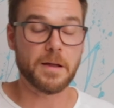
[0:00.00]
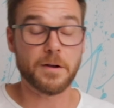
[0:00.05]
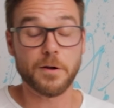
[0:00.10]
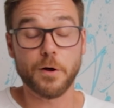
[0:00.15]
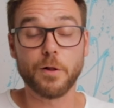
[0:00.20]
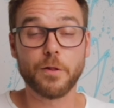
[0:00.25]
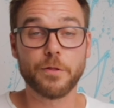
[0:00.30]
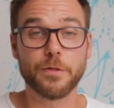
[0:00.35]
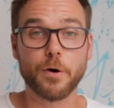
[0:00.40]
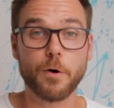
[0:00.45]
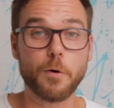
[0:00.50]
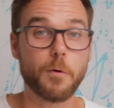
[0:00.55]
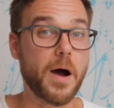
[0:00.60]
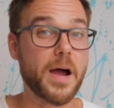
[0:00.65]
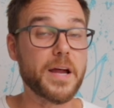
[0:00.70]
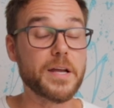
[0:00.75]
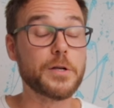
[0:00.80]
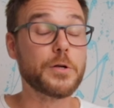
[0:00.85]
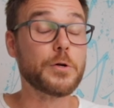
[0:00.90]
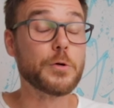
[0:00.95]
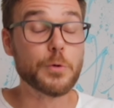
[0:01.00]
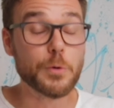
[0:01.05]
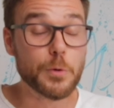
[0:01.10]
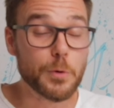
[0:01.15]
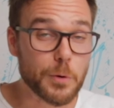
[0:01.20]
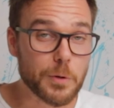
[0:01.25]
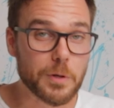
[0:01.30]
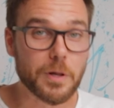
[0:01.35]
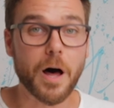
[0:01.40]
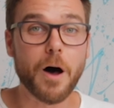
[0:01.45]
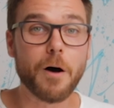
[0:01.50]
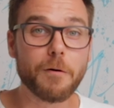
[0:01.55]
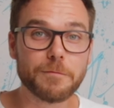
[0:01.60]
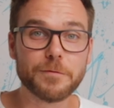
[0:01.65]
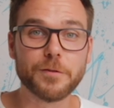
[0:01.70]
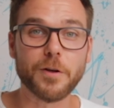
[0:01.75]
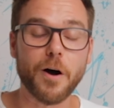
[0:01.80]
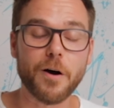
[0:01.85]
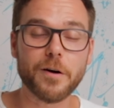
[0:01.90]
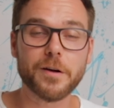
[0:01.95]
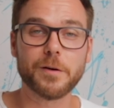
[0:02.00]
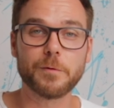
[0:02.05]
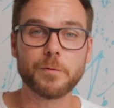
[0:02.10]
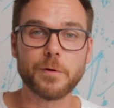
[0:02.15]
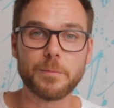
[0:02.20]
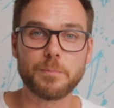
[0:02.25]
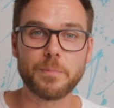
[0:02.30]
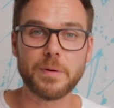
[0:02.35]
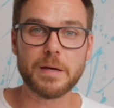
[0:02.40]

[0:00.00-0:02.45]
And although I do love talking with